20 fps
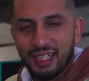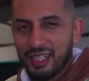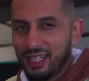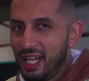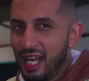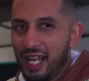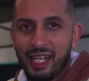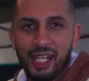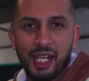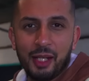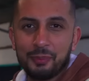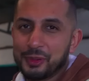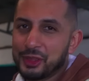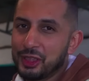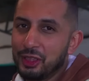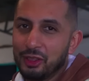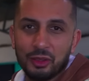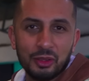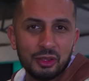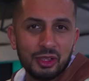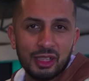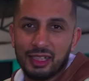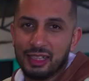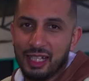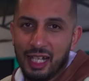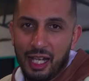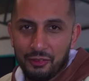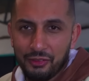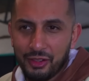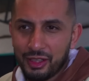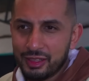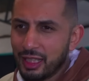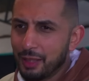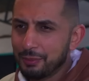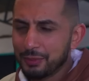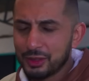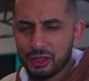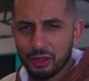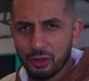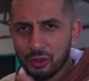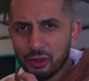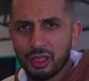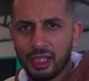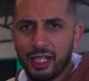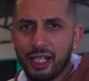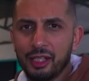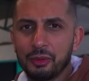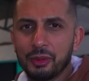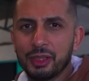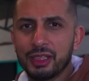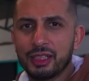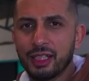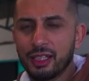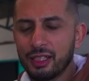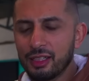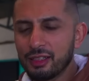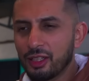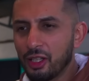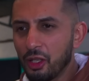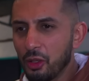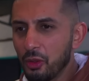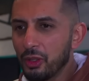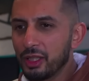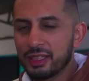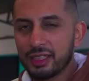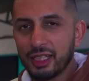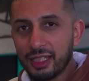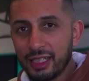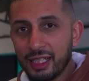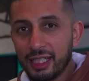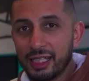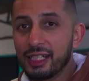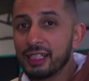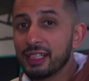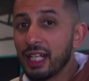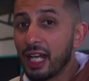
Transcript: absolutely love it. I'm so glad we didn't go with the green.